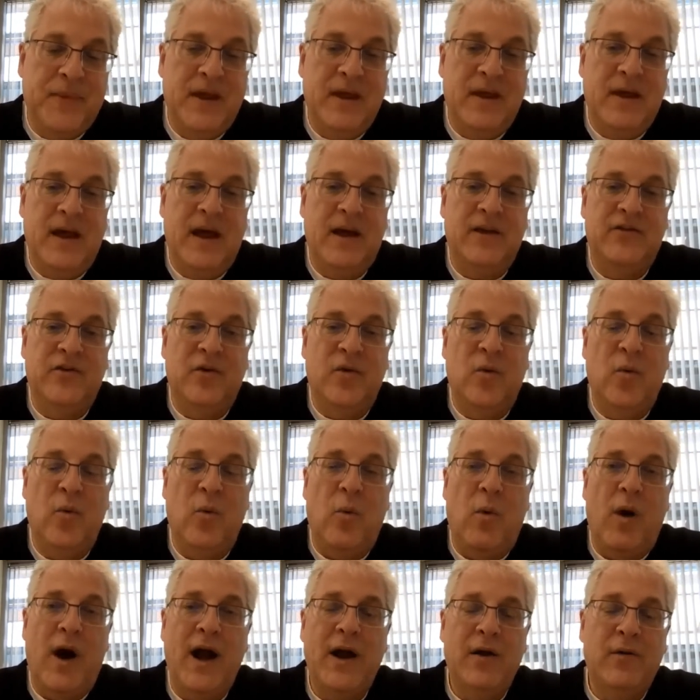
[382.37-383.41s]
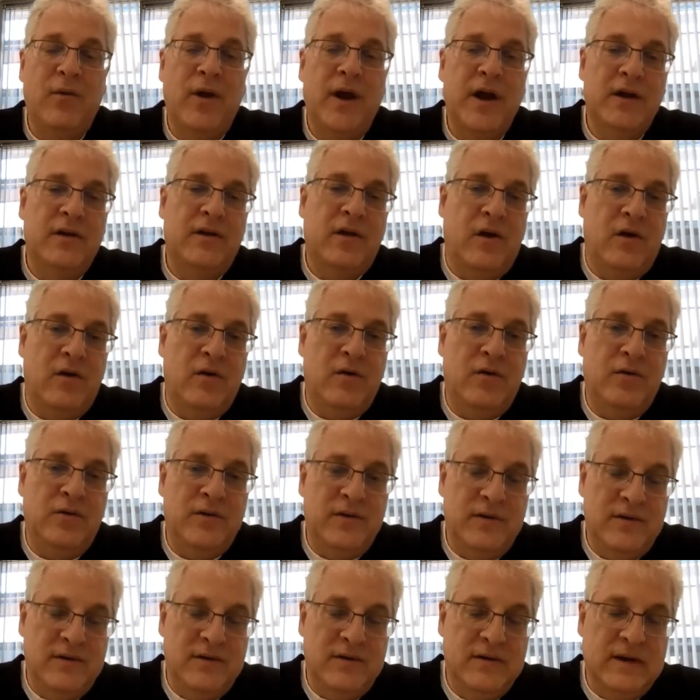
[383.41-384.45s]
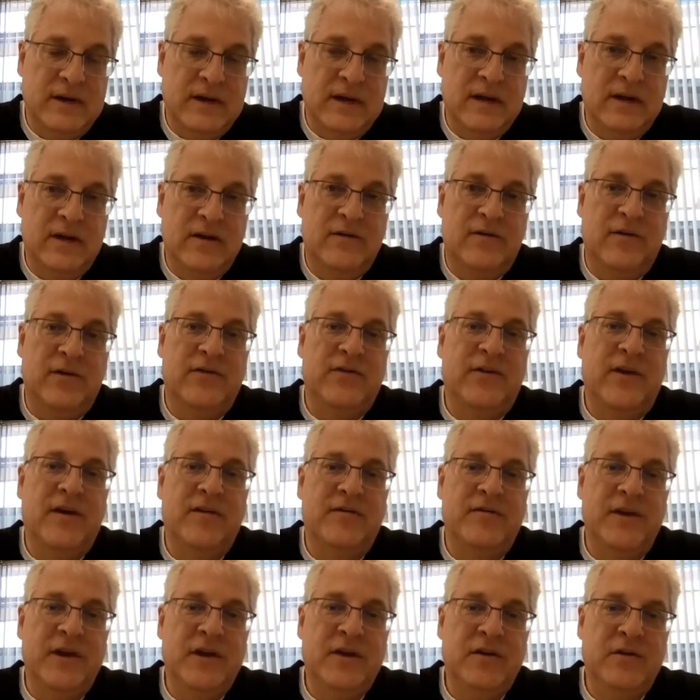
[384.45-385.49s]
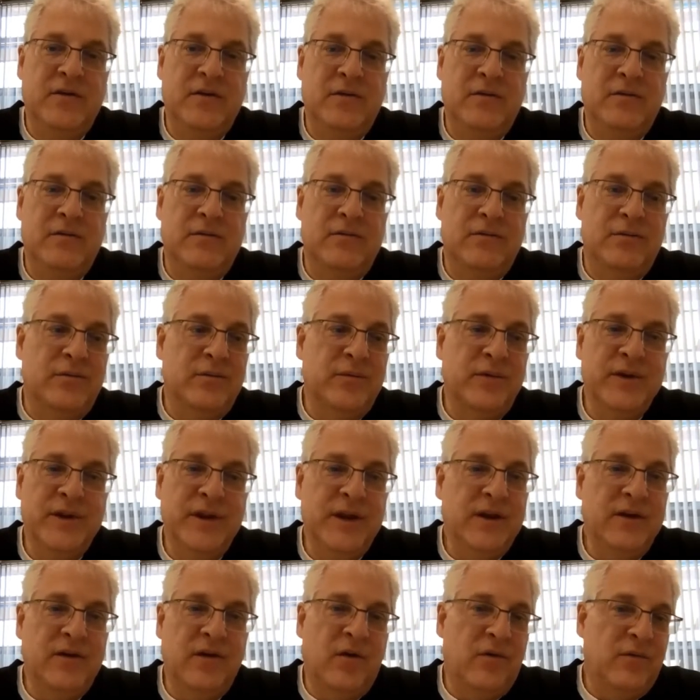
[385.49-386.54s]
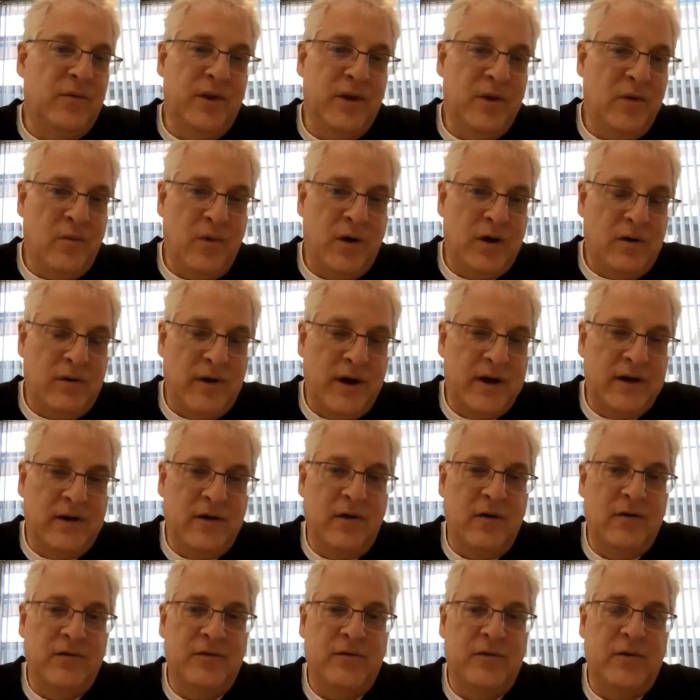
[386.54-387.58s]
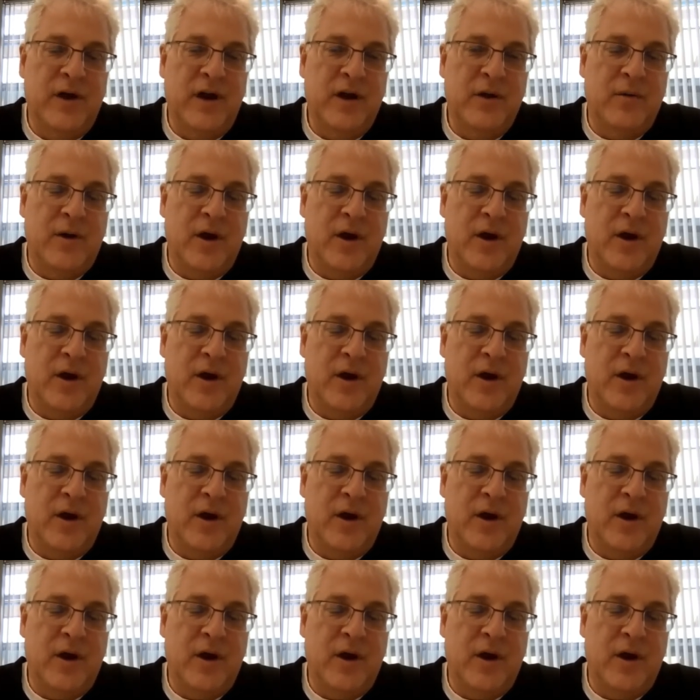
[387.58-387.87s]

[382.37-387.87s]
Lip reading: And so why write code for stuff that you really don't really want to write code for anyway?